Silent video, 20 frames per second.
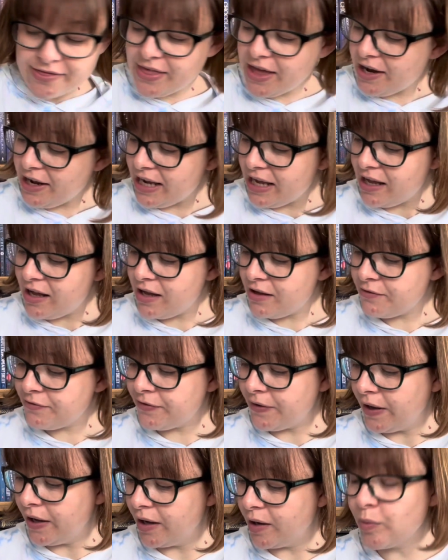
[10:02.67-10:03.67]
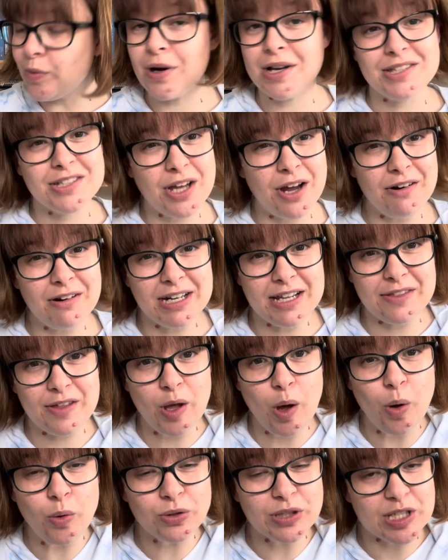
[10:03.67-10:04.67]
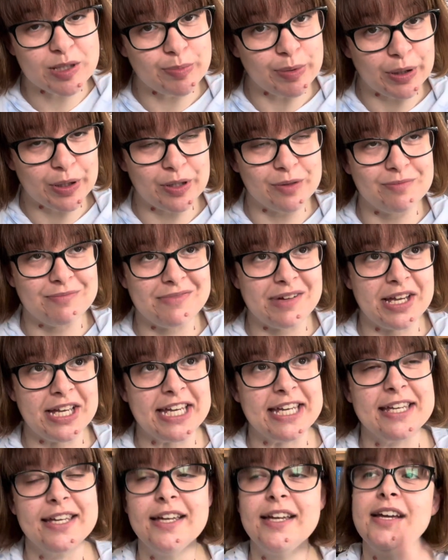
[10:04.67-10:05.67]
then I have what is currently the oldest book on my